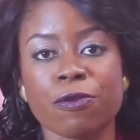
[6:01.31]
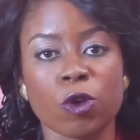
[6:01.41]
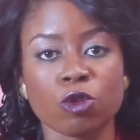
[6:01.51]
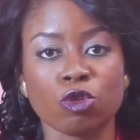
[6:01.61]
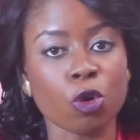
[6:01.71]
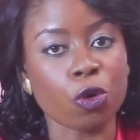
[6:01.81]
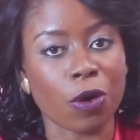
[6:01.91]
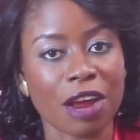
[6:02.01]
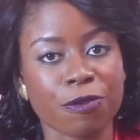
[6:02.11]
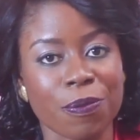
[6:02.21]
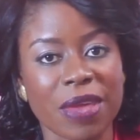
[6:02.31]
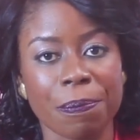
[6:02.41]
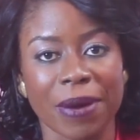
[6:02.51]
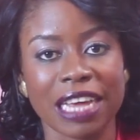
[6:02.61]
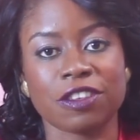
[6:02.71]
for Don't Cry For
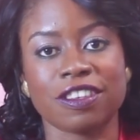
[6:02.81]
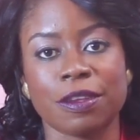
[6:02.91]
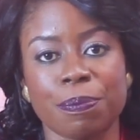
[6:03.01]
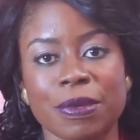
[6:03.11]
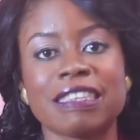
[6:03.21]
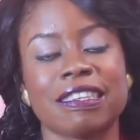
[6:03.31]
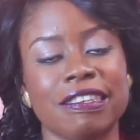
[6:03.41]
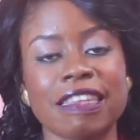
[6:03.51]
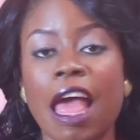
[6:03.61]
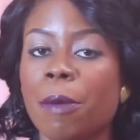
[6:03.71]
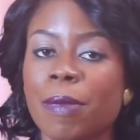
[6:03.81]
Me by Susan Peters.